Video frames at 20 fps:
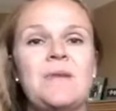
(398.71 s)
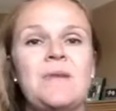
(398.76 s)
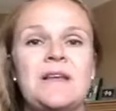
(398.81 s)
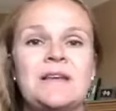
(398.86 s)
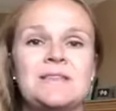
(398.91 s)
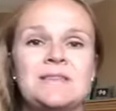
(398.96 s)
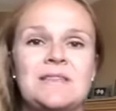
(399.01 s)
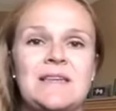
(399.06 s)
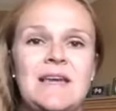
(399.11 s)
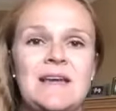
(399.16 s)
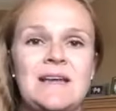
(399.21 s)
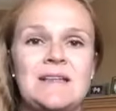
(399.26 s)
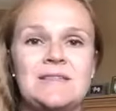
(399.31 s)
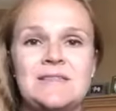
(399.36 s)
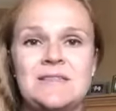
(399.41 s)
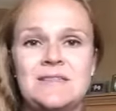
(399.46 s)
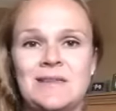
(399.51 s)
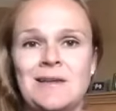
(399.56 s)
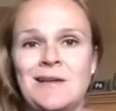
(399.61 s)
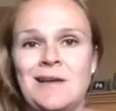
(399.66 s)
because
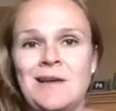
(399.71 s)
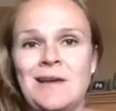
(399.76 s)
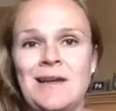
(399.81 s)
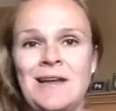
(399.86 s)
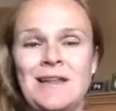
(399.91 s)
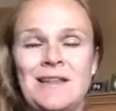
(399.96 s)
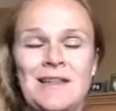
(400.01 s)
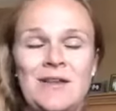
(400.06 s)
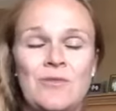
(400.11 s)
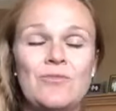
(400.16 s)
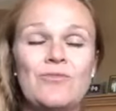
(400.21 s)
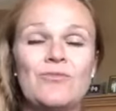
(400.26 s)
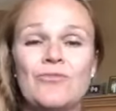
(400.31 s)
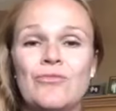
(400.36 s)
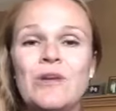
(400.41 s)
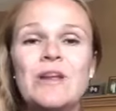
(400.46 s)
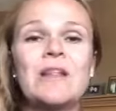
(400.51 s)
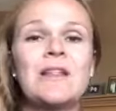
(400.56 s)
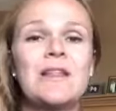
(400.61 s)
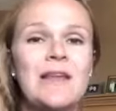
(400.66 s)
kids, they don't
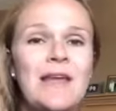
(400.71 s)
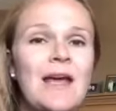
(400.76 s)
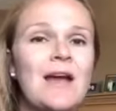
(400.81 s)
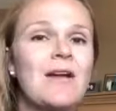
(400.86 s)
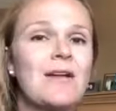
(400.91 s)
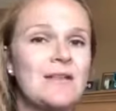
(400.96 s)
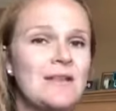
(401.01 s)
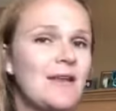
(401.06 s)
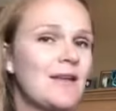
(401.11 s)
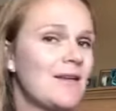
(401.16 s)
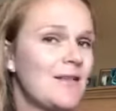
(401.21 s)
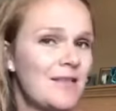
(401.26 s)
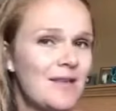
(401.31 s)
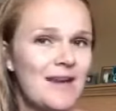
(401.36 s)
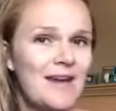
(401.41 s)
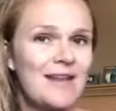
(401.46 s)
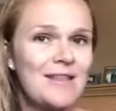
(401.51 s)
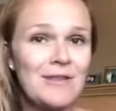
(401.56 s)
really care at the end of the day.